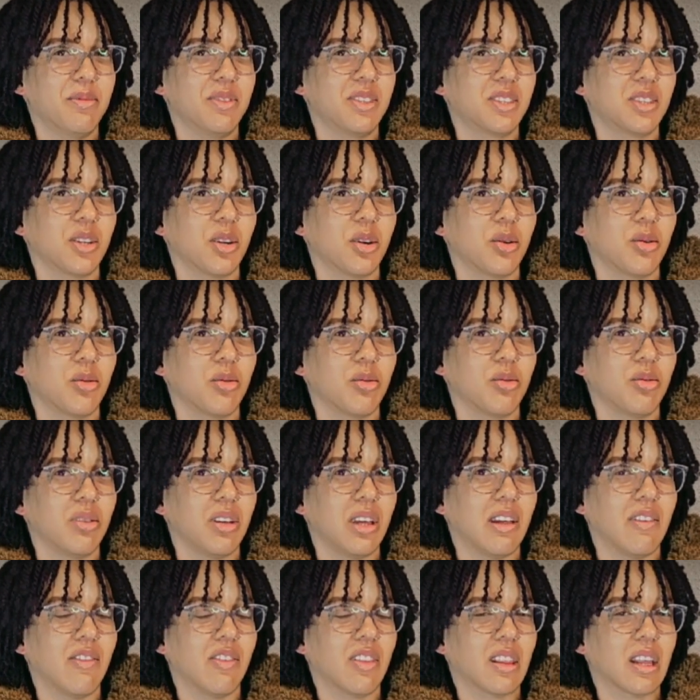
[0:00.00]
So
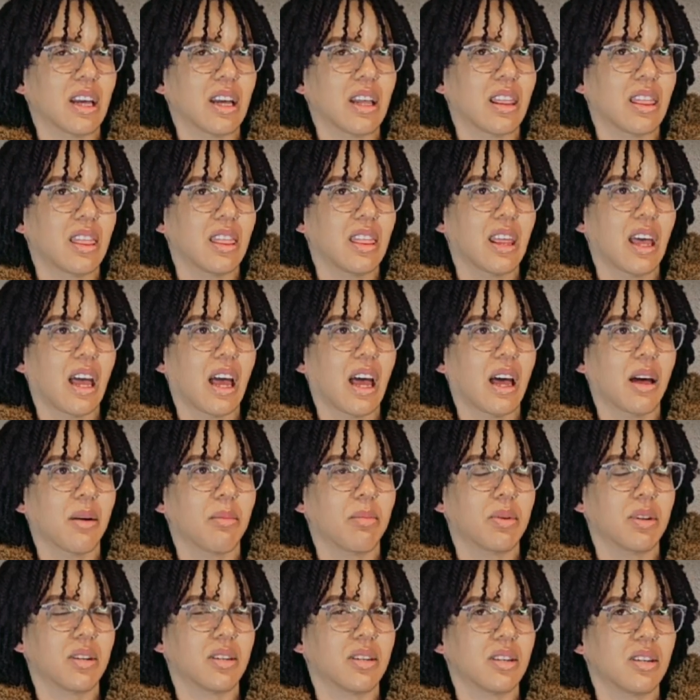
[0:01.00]
even like
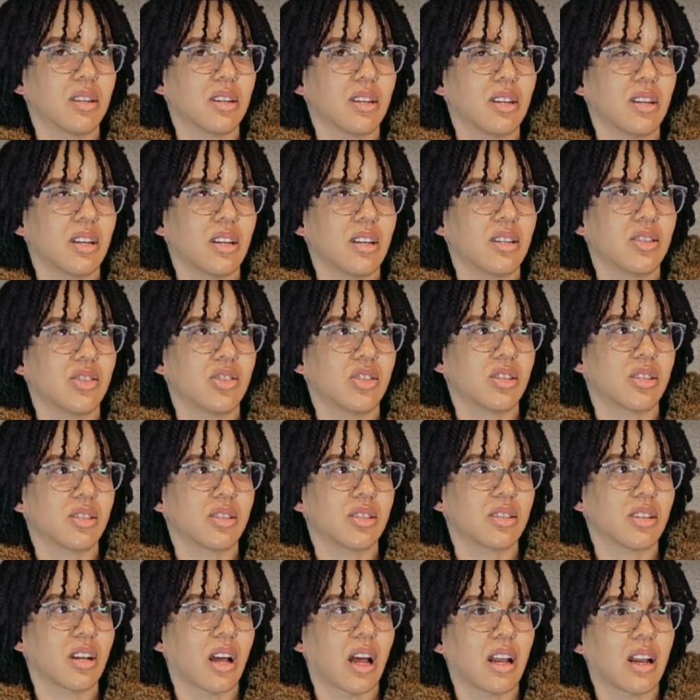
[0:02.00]
that, but it's
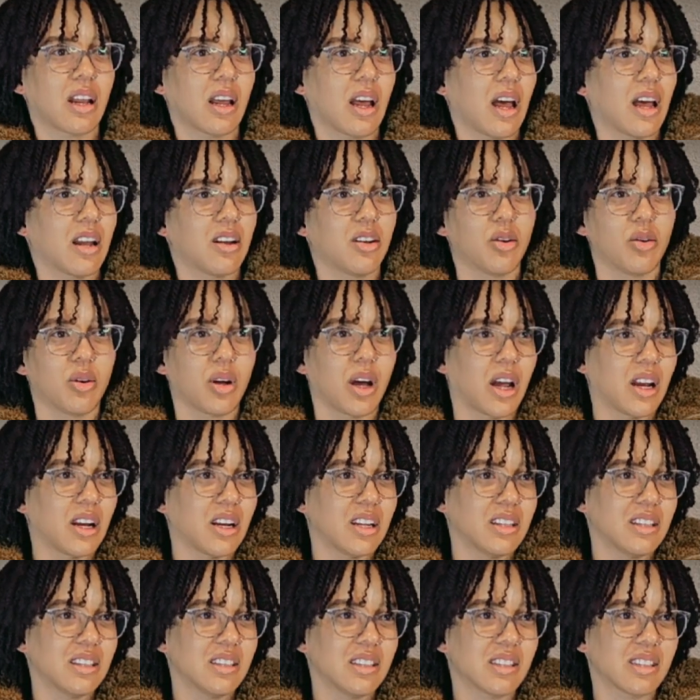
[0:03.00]
just, I had no
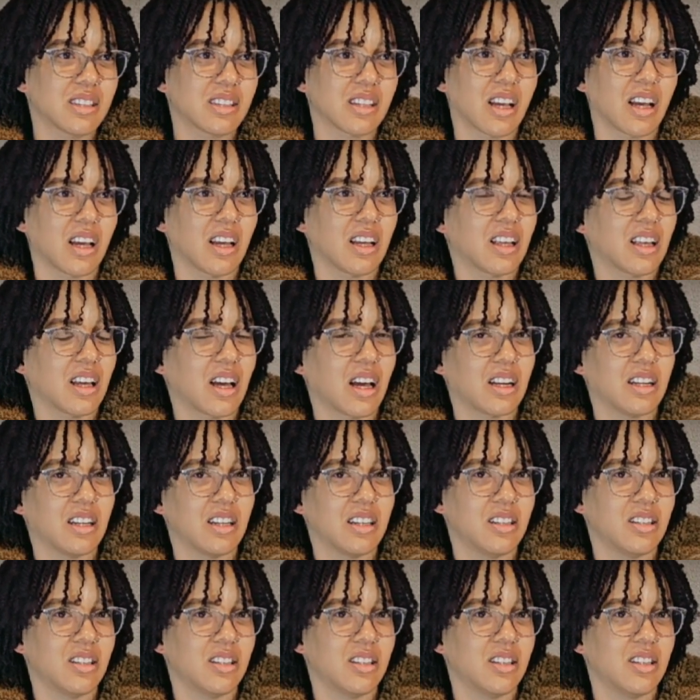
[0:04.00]
guidance. Like I
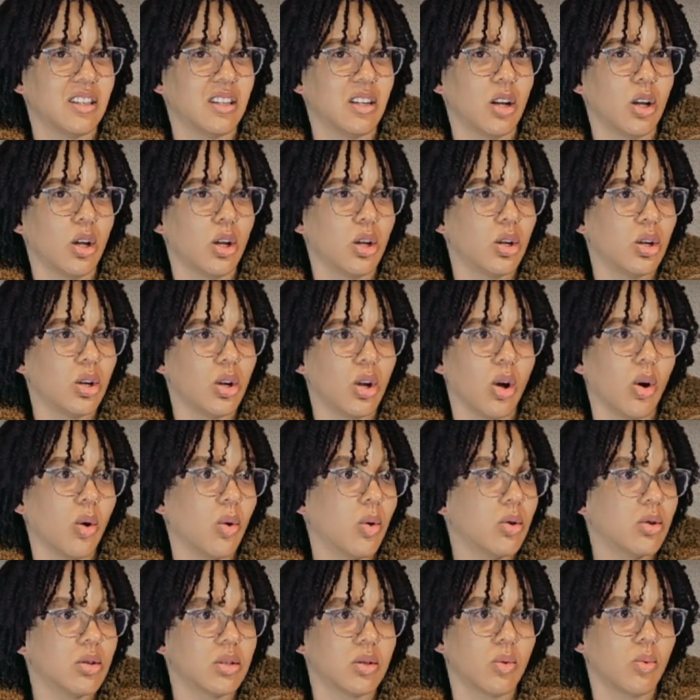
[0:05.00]
didn't
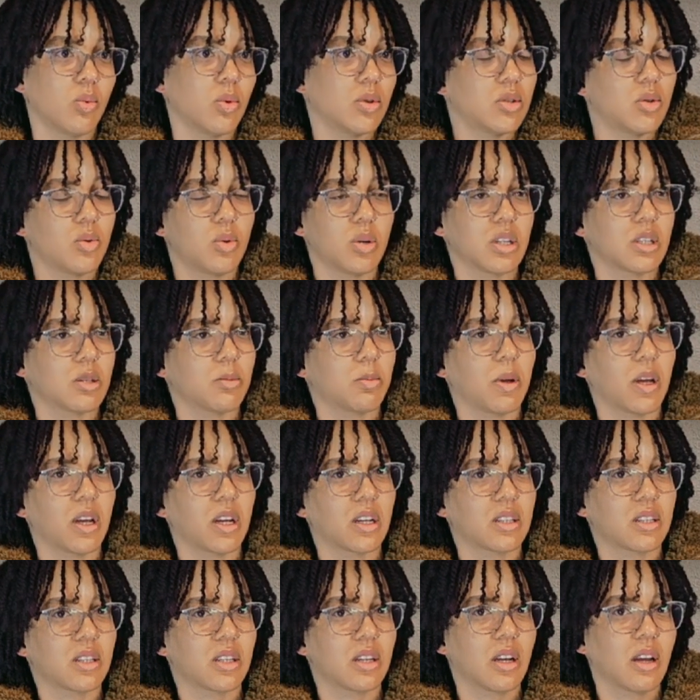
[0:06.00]
know what to
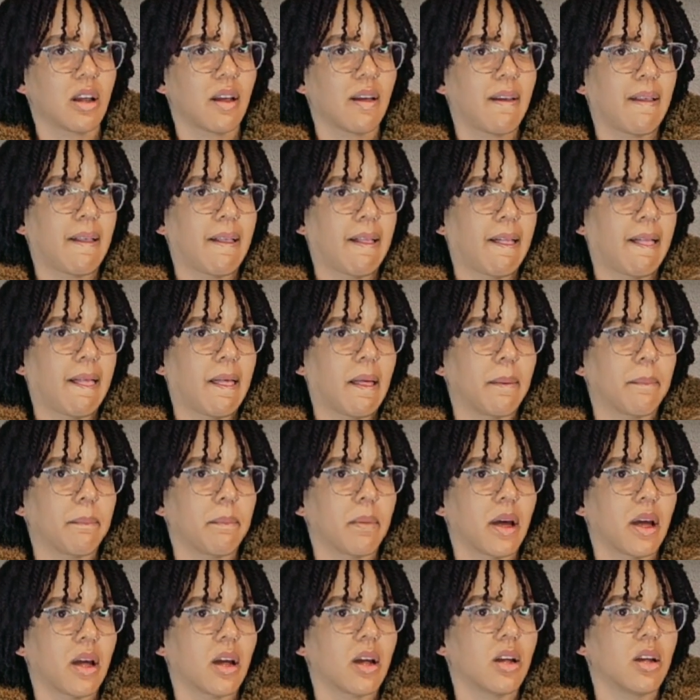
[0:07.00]
expect.
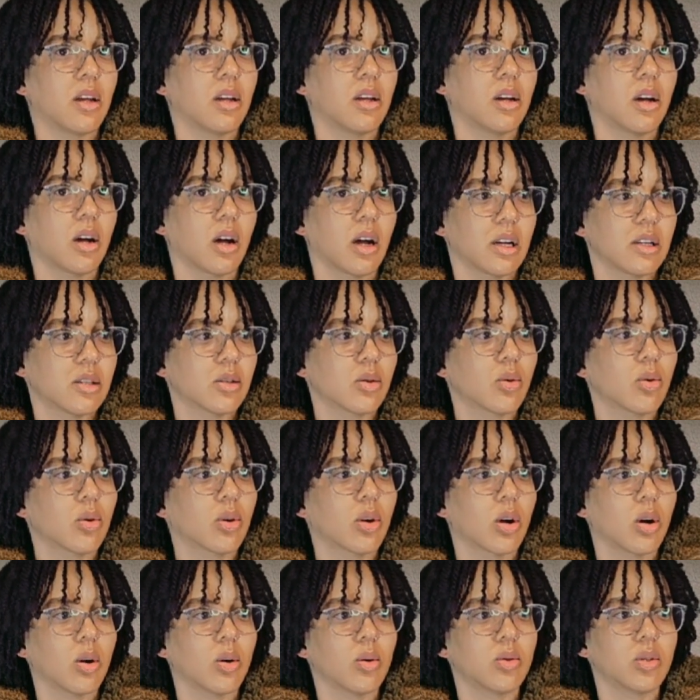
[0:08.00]
My high
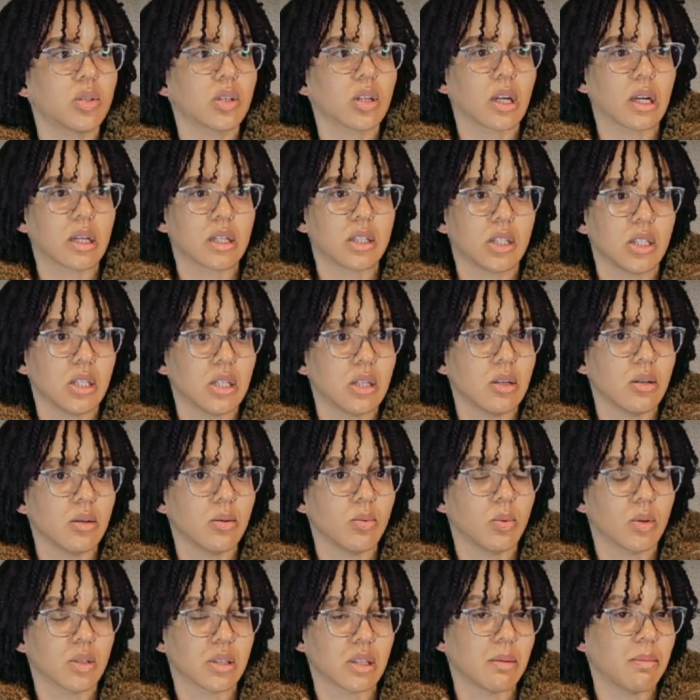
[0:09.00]
school coach, like she
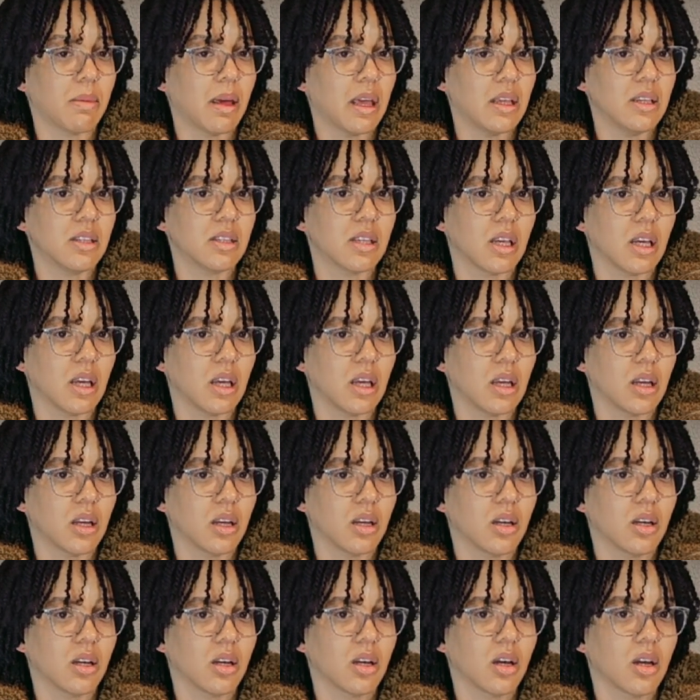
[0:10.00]
was
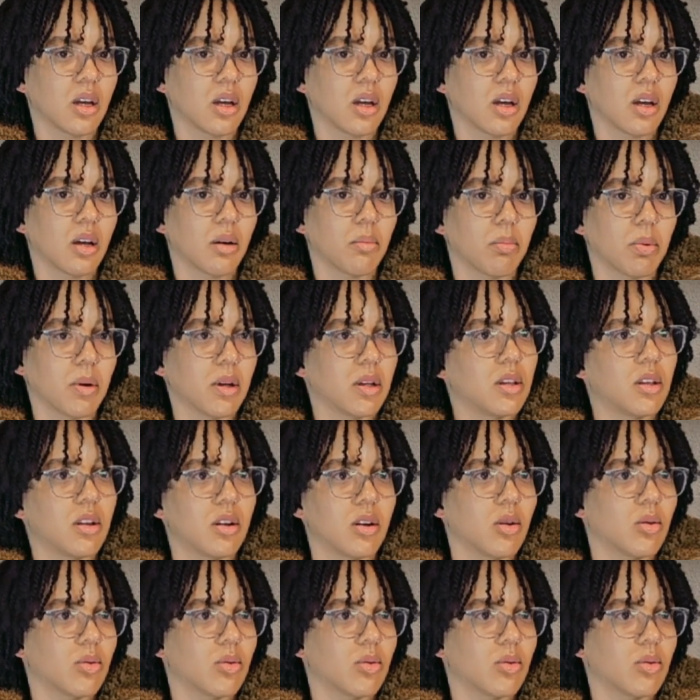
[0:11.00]
amazing, But, you